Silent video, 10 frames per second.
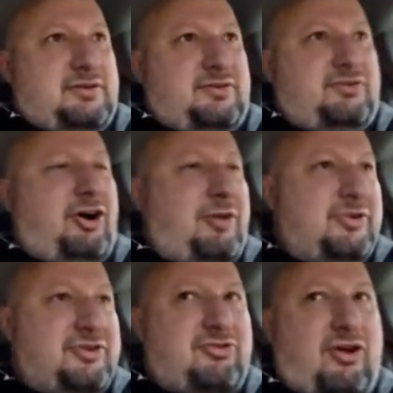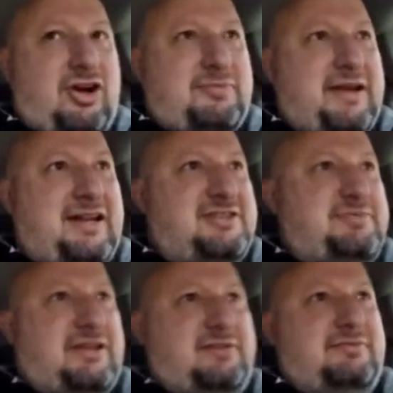Tomlin's clock
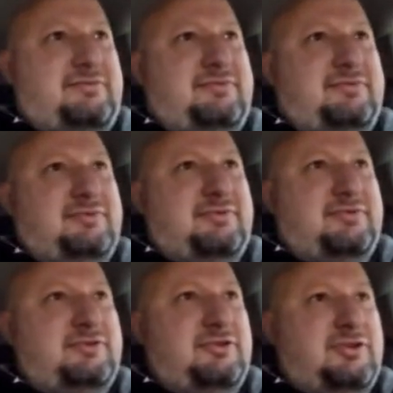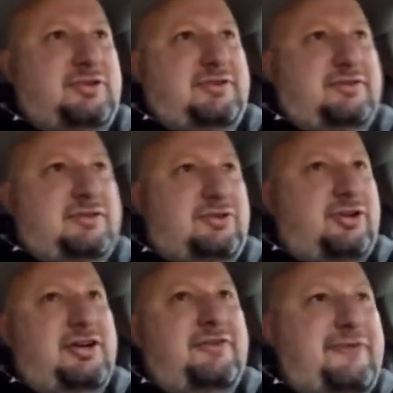management.
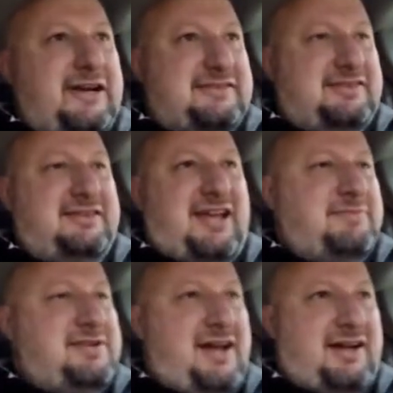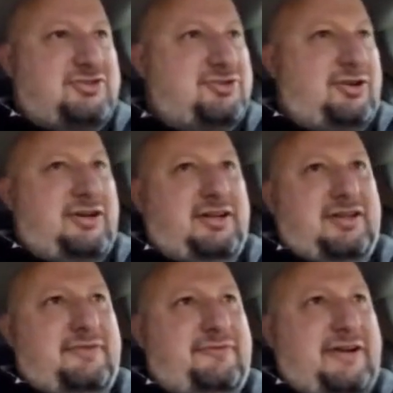Could it affected the game? Yeah, sure,
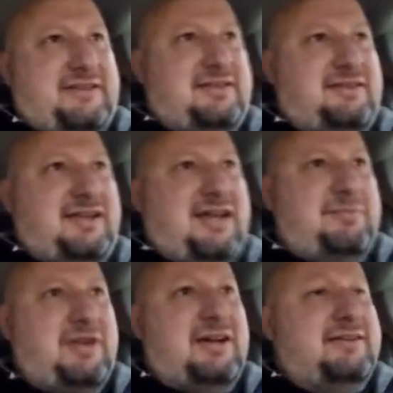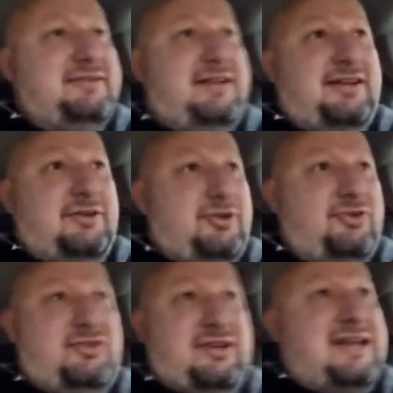it affected the game. Did it
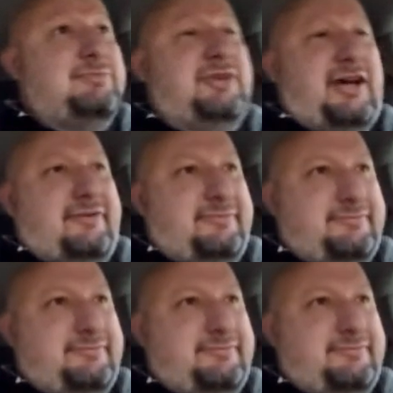lose the game? No.